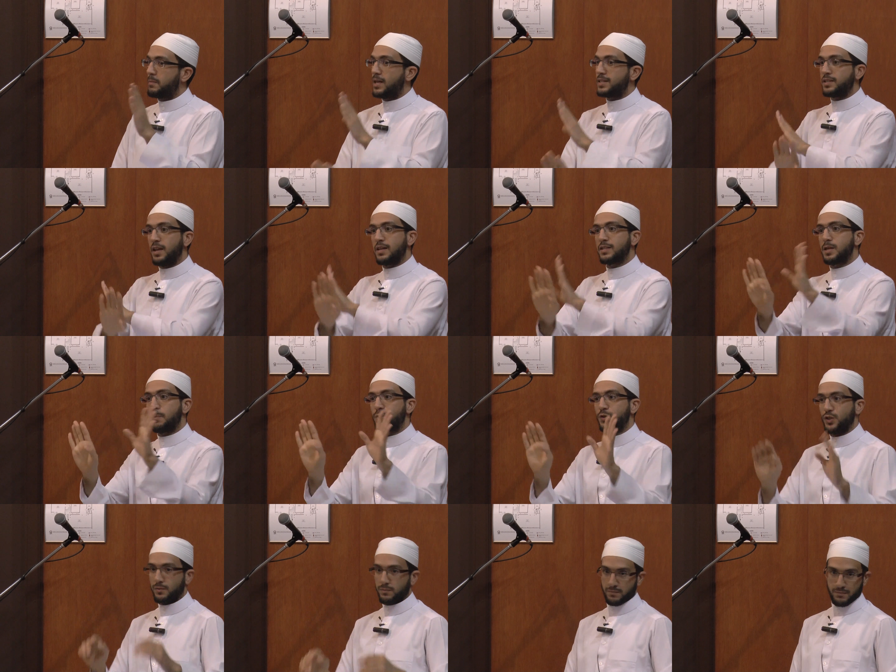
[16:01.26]
That's an
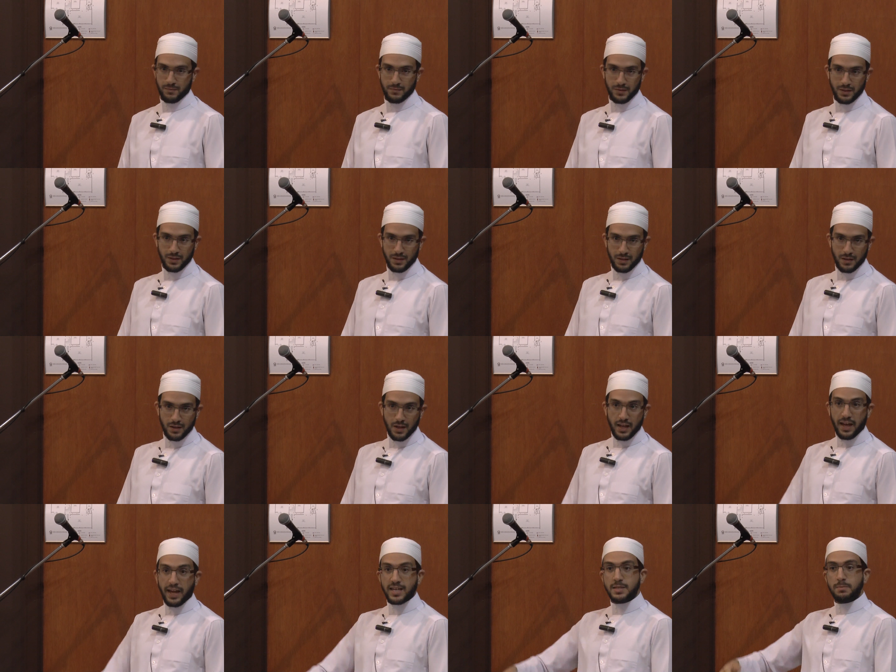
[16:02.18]
exception.
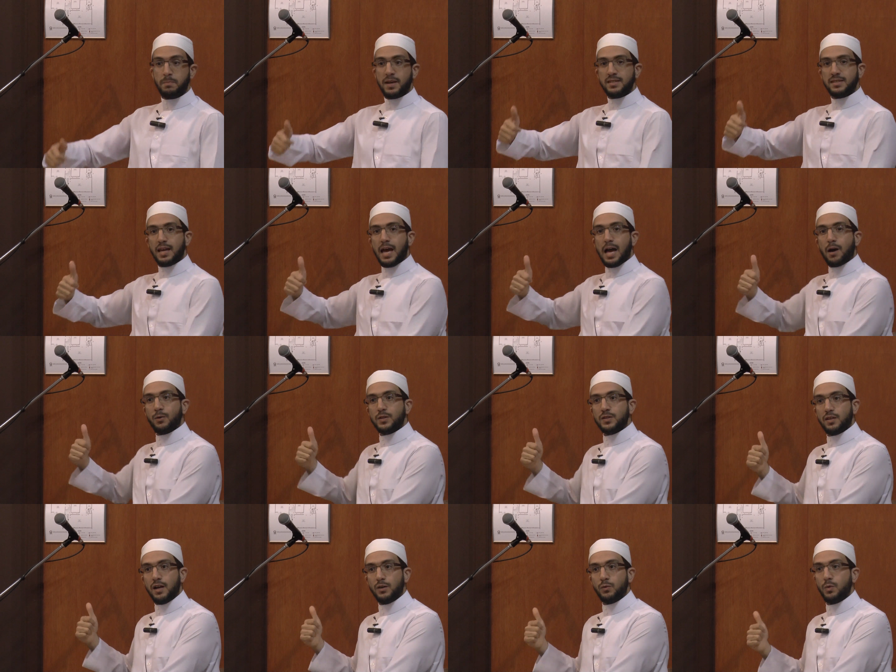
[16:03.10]
He's busy
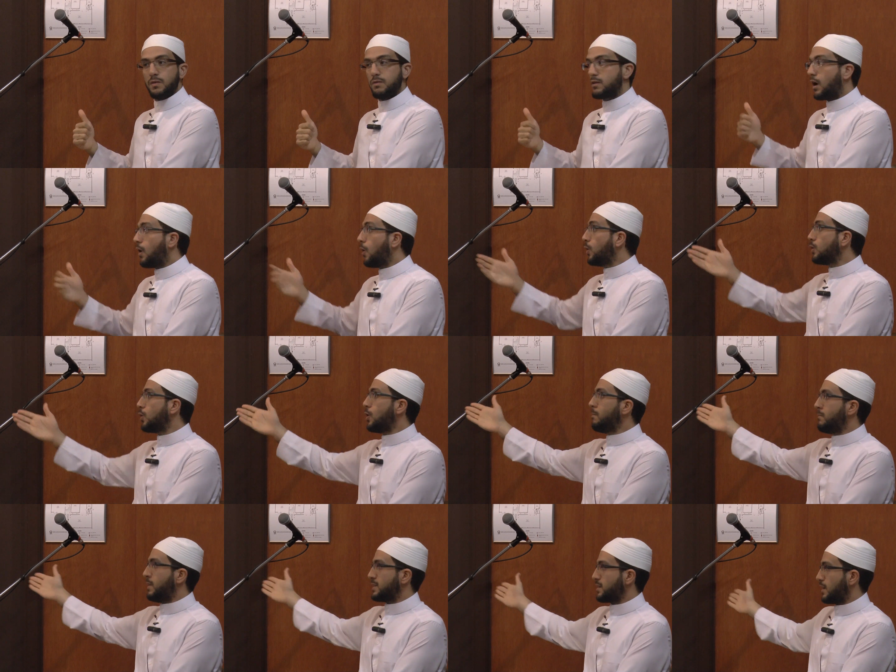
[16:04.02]
outside with the whole
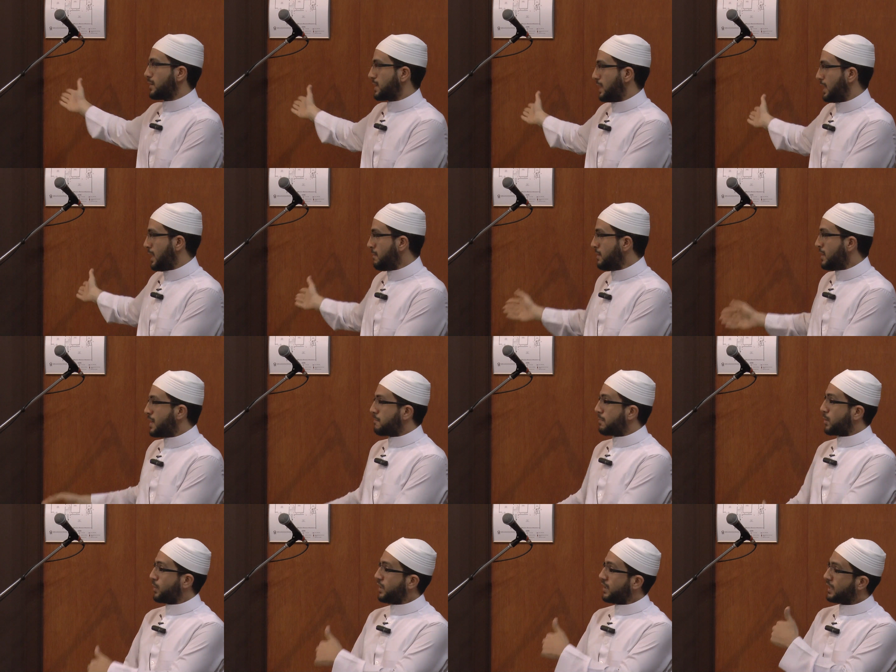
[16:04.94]
ummah, sallallahu,
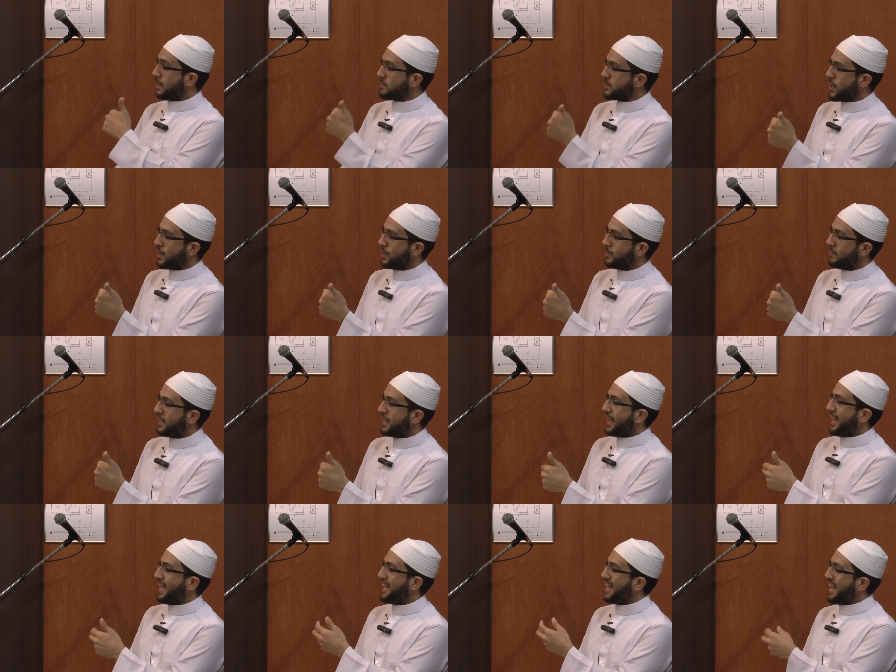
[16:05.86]
but when he comes home,
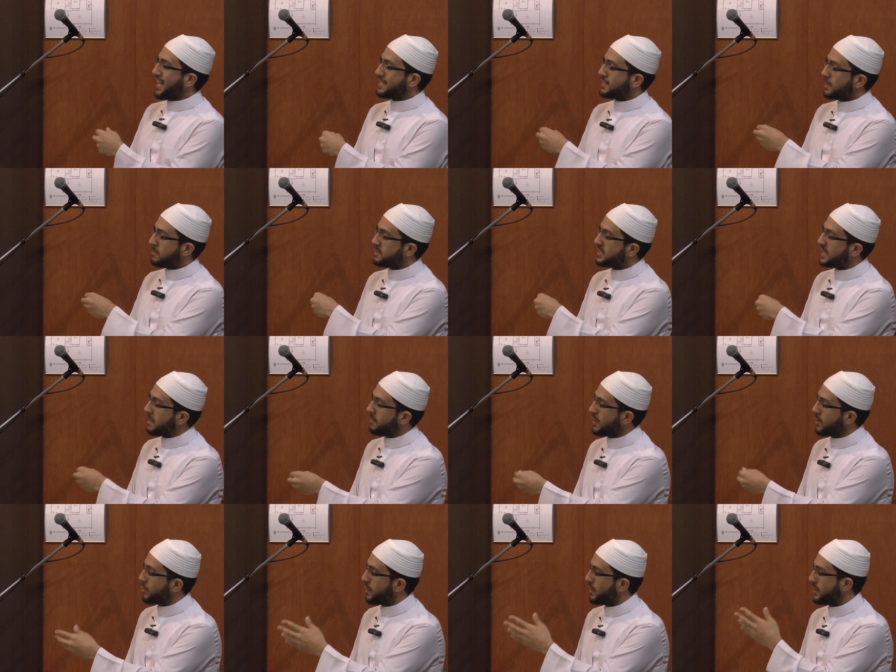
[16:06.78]
he has some
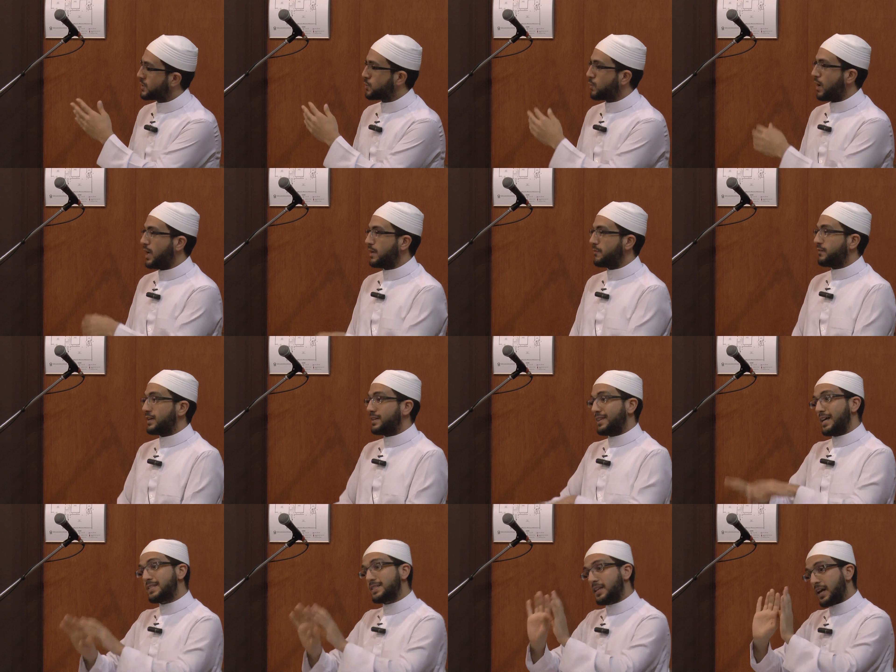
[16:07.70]
samar with his wife.
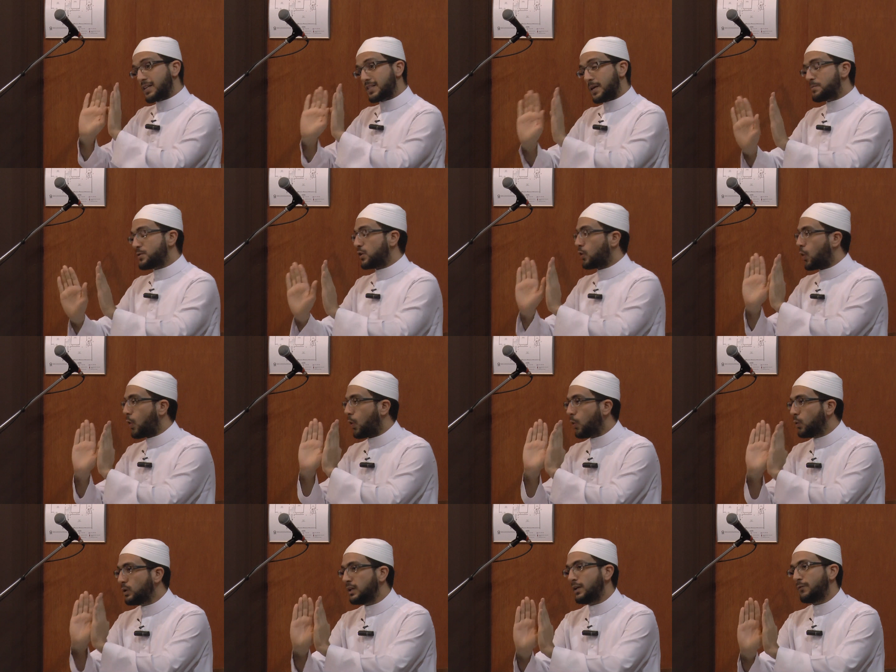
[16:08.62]
That's an exception
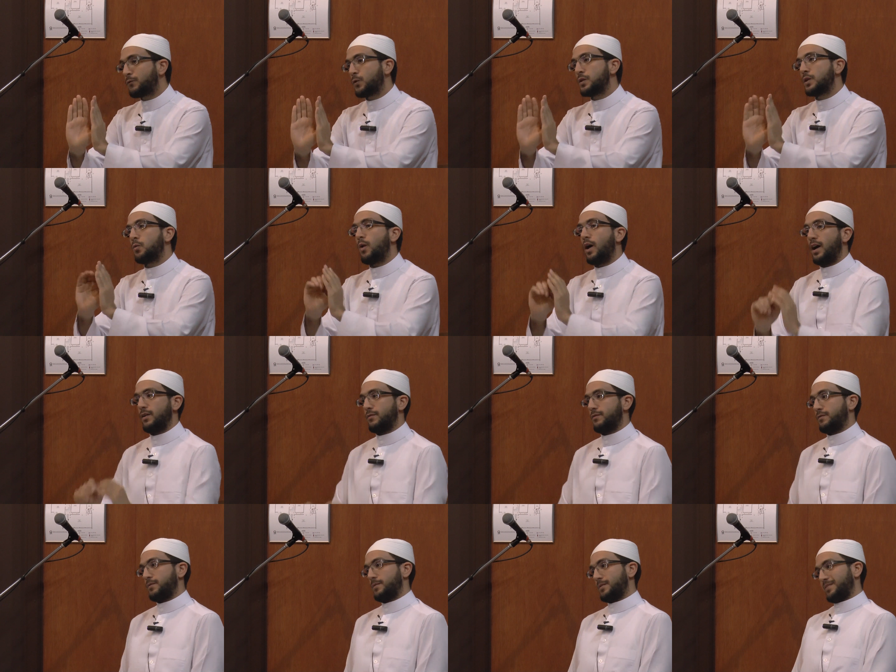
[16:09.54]
only for the
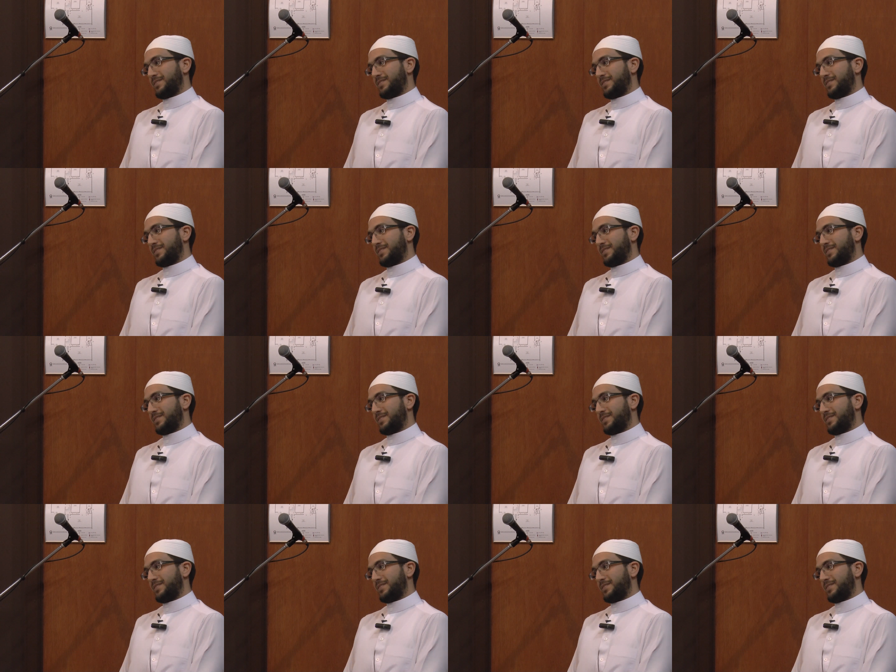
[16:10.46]
wife.